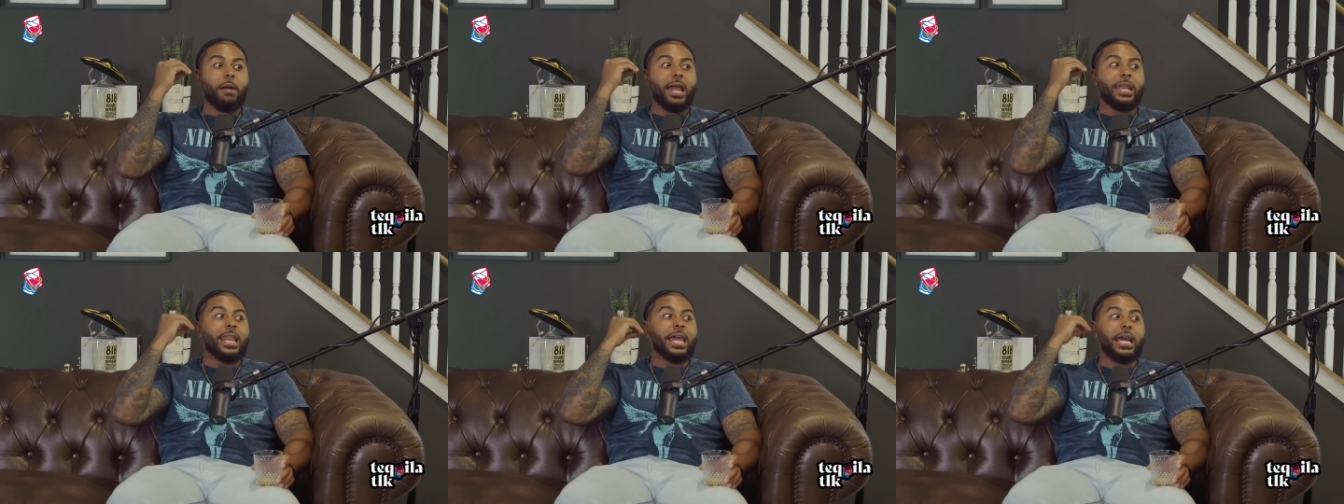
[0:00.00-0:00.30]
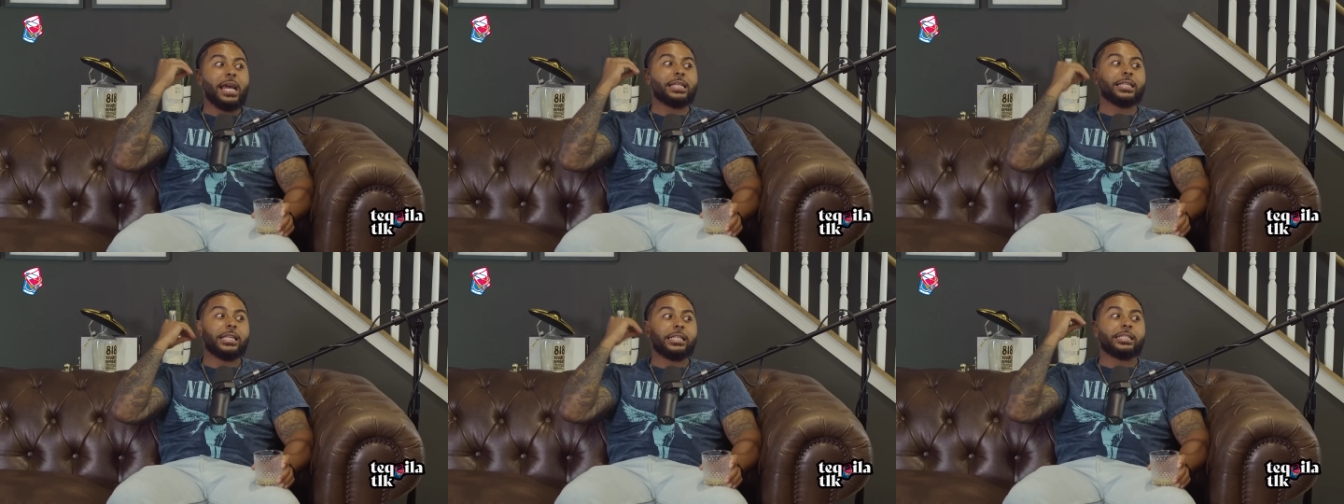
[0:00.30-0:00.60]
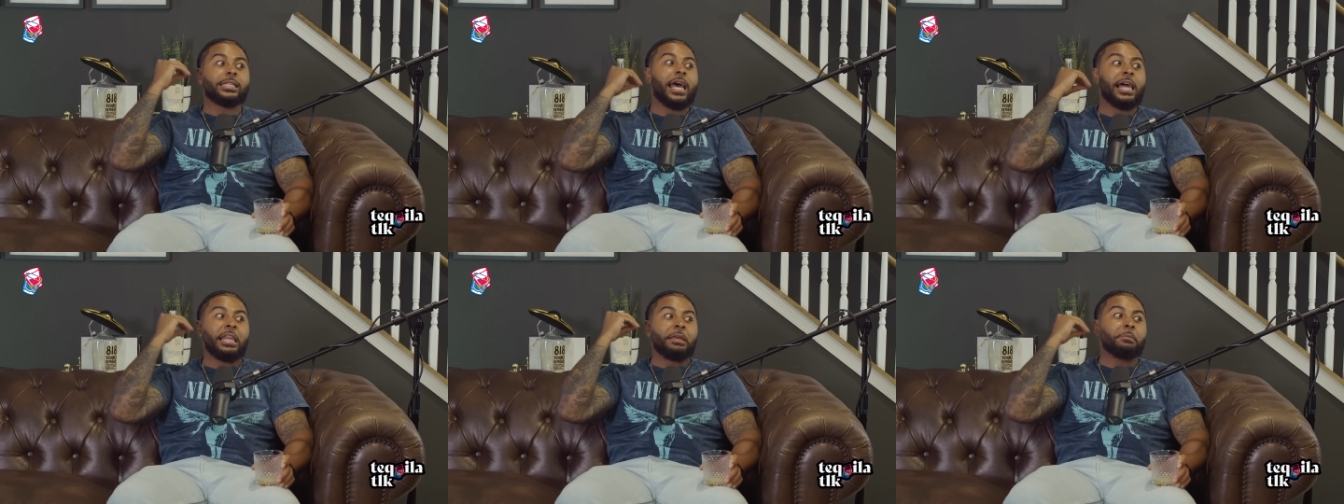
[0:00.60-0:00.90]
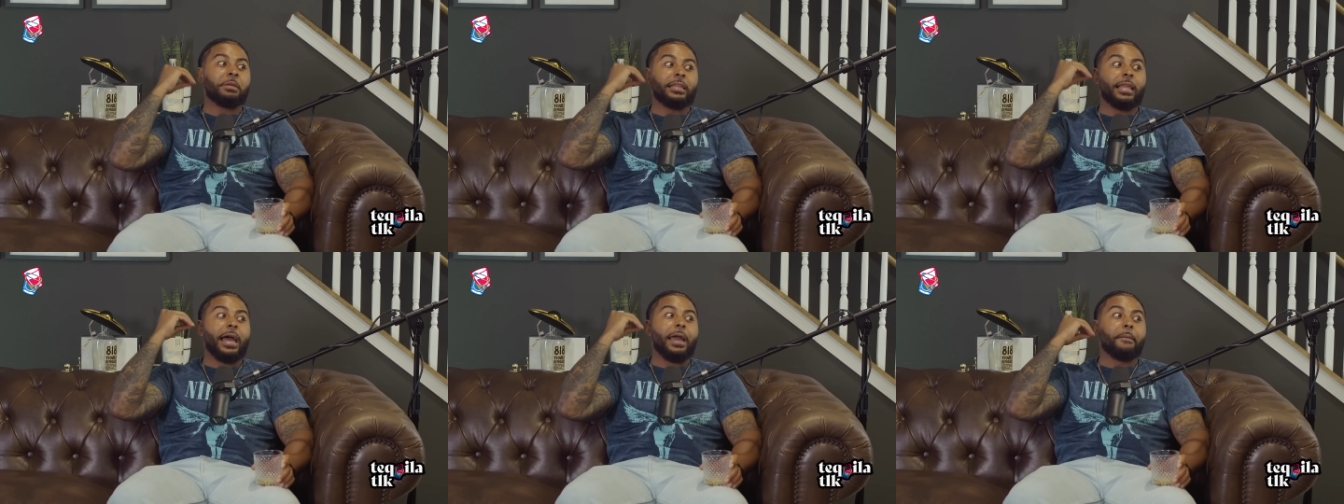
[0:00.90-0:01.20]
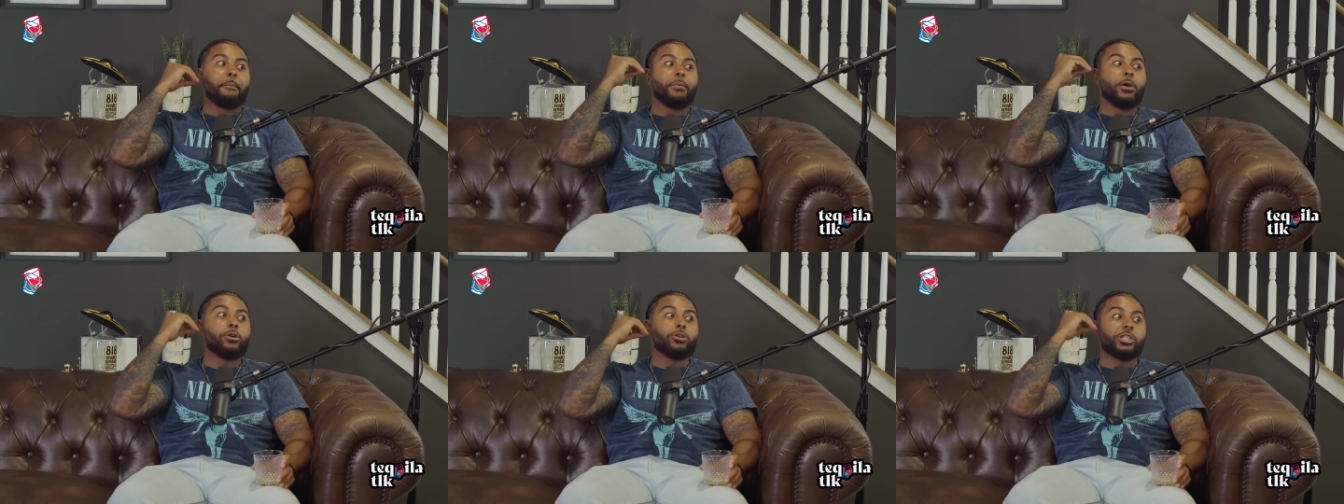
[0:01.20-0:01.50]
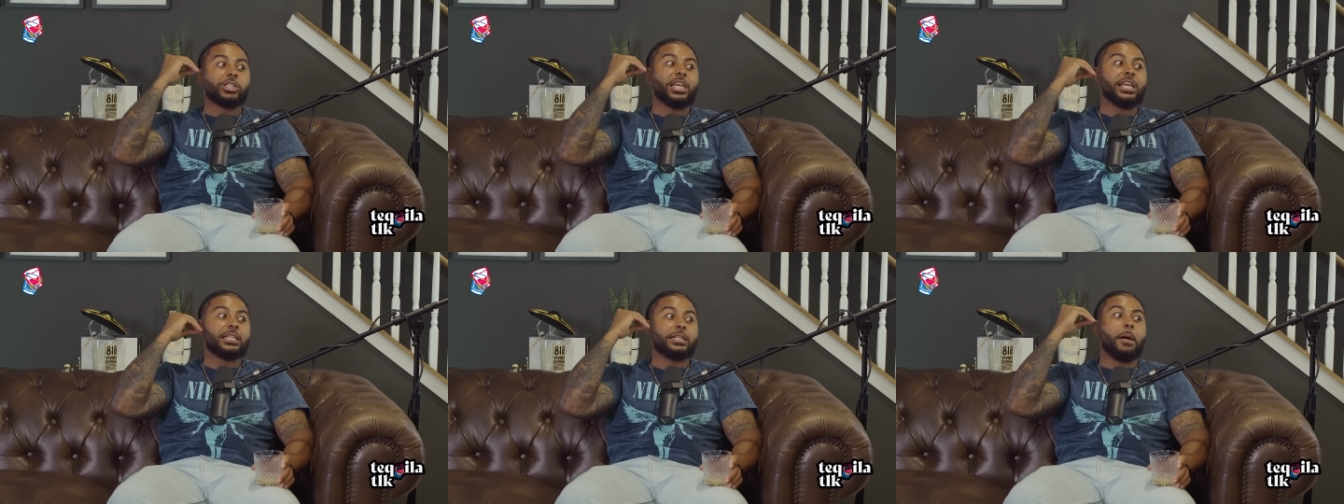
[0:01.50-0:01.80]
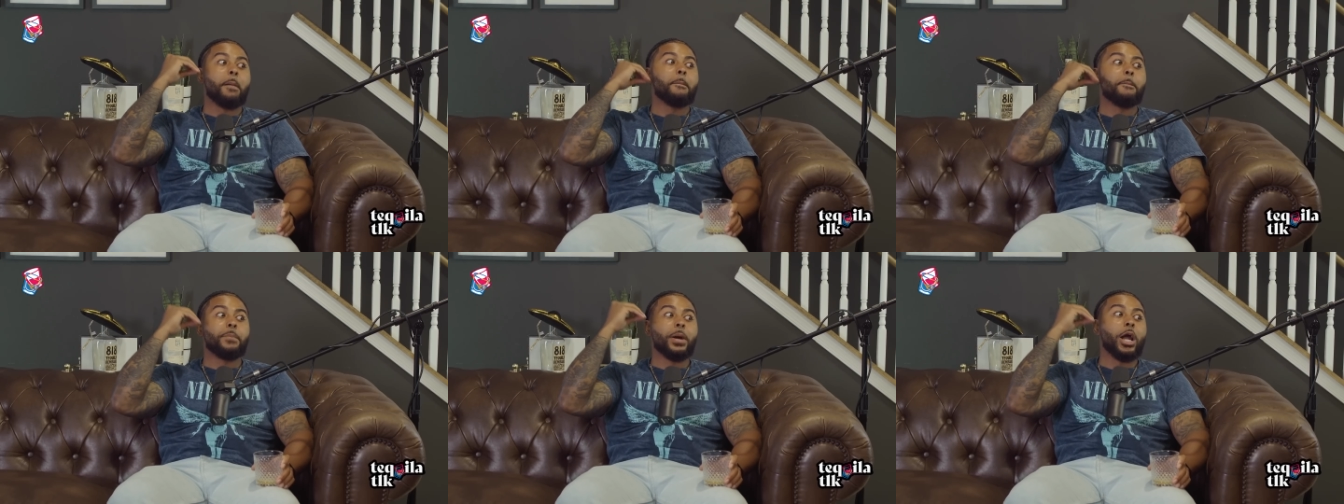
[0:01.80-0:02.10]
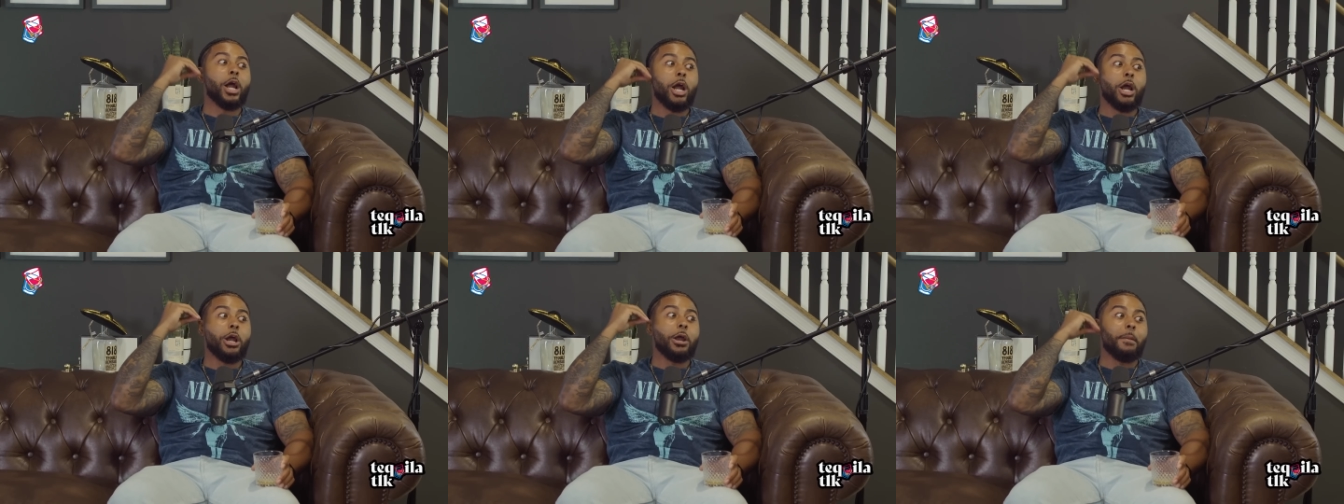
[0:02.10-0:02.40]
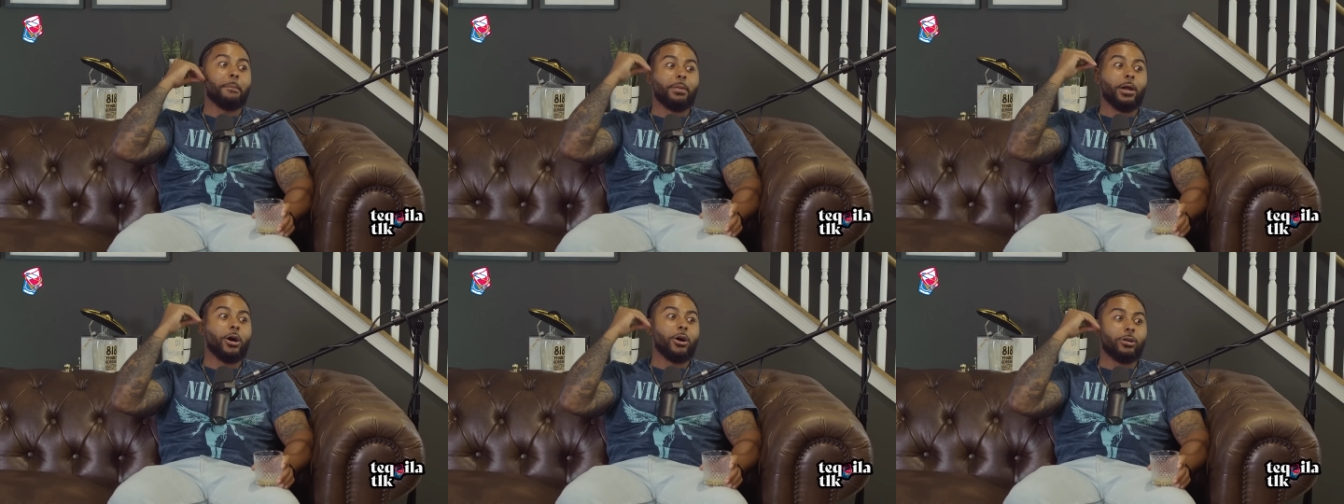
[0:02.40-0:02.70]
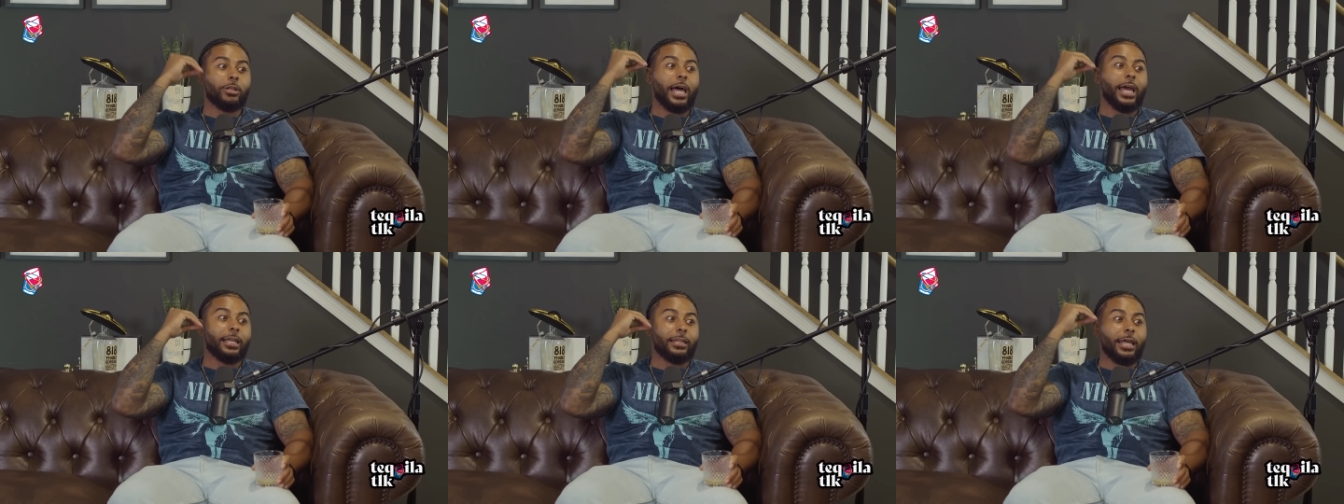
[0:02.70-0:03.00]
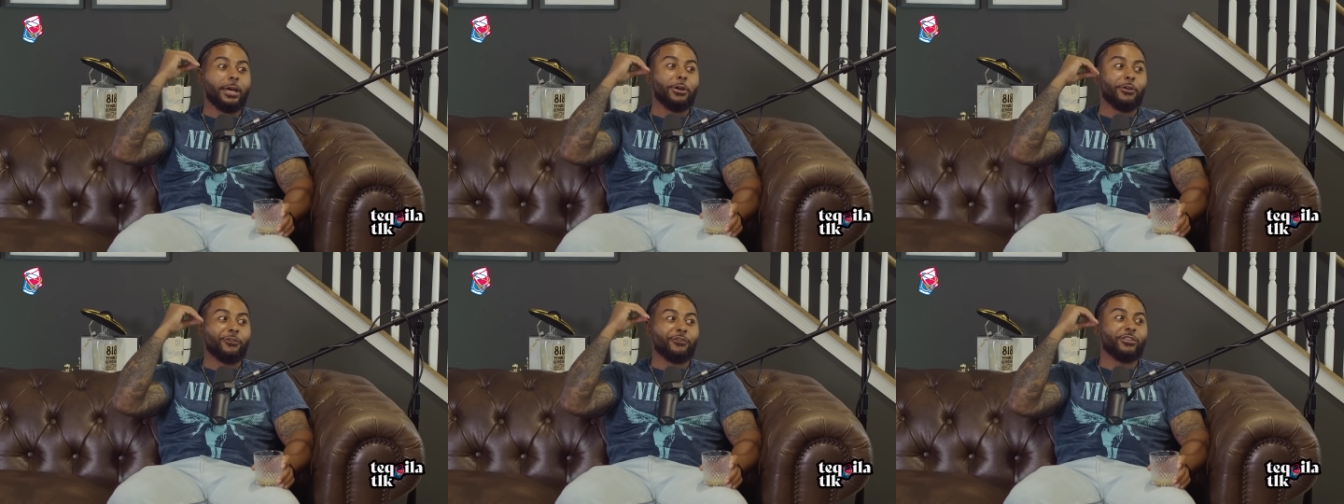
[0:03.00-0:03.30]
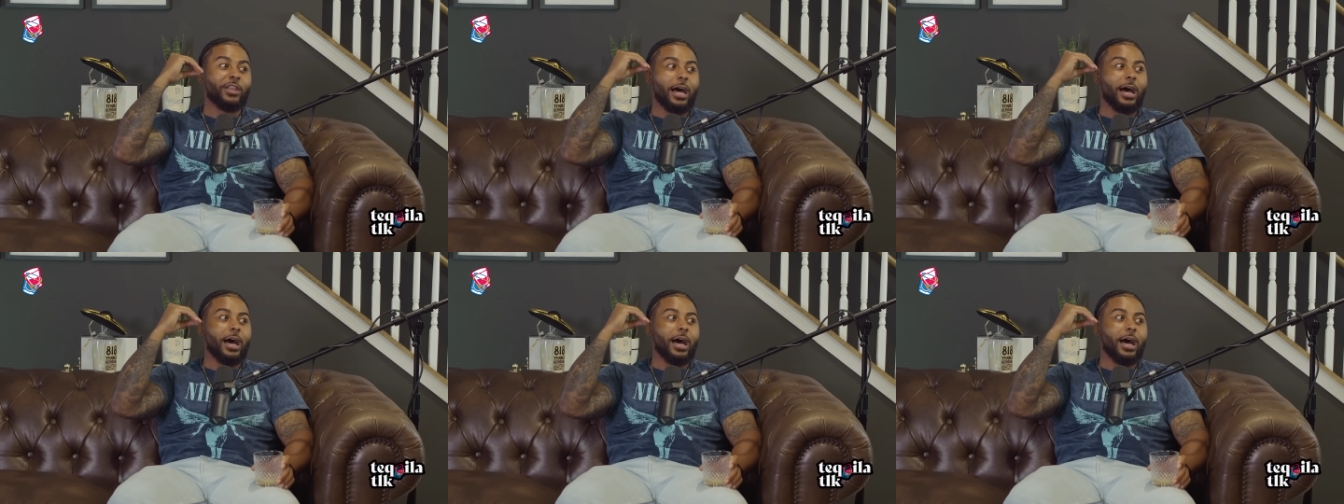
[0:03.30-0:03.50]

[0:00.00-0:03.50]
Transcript: my niggas is telling me like, bro, she's a bird, bro. Like, let her fly.